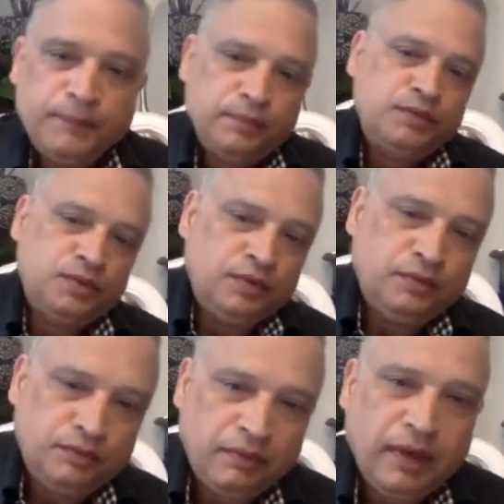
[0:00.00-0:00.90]

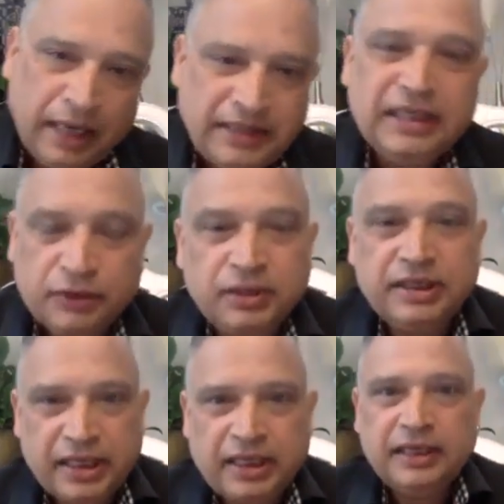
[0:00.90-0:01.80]
So I think it will
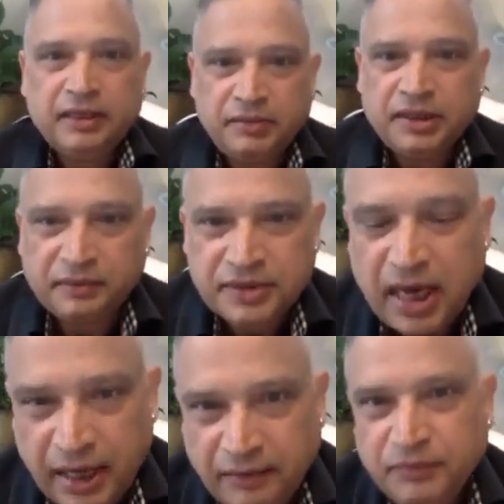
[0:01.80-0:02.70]
take a little bit of
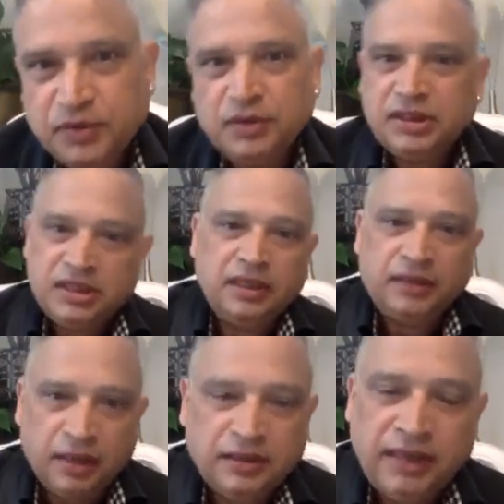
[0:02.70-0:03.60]
time. So still
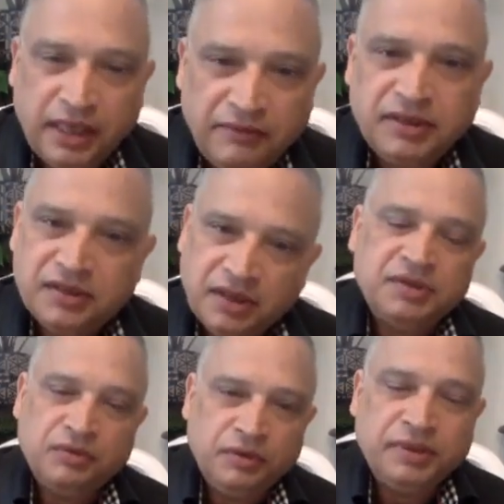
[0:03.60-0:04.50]
the delivery
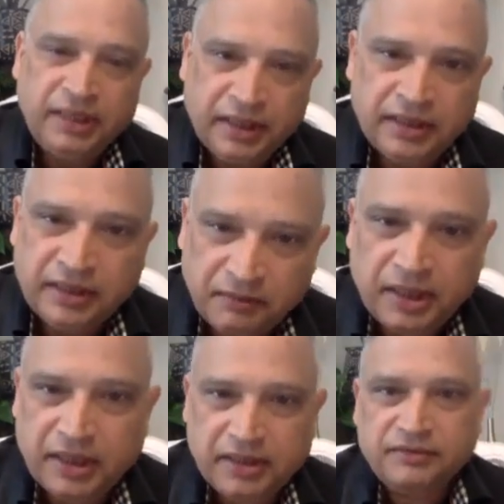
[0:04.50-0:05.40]
service will be there in the
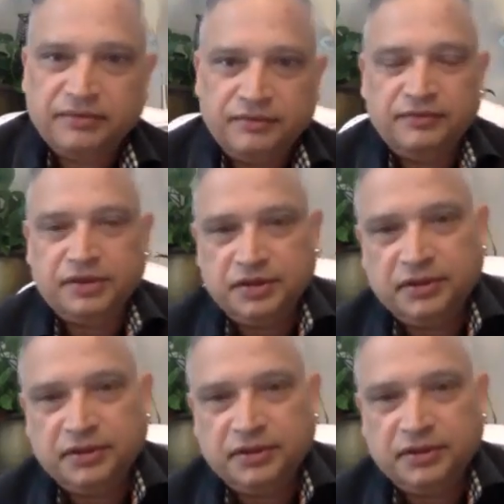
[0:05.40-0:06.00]
market for sure.